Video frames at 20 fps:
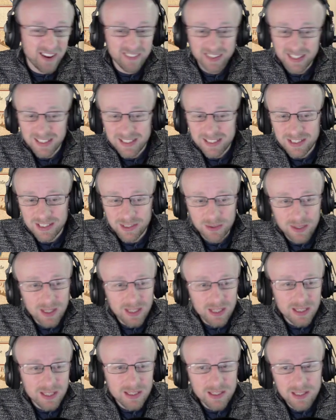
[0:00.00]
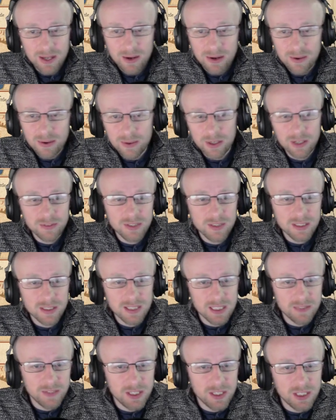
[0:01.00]
little. So you have
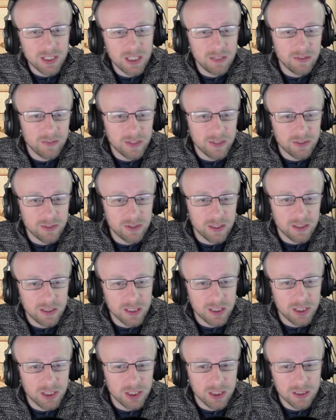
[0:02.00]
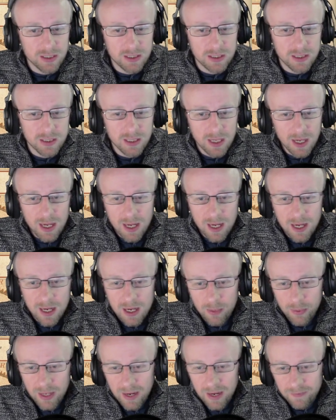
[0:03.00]
successfully achieved the victory conditions.
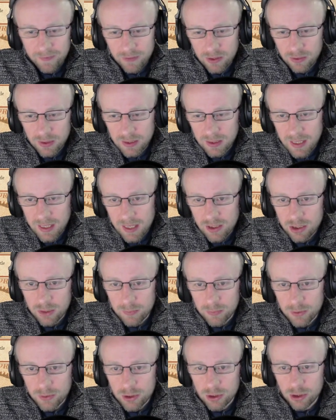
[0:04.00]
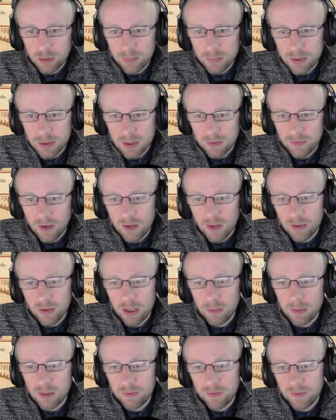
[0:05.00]
We have to detach some troops. So following the
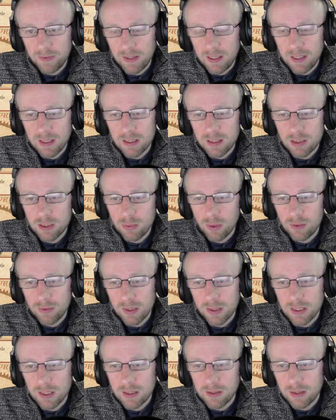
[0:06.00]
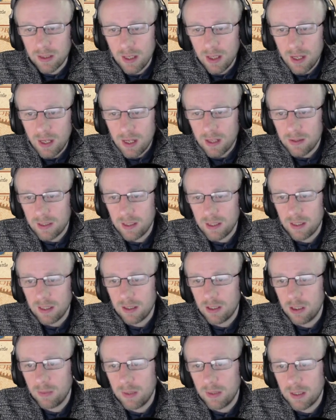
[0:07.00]
Cuman defeat in 1220, the
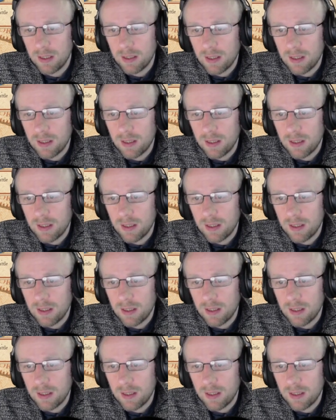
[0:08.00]
Cuman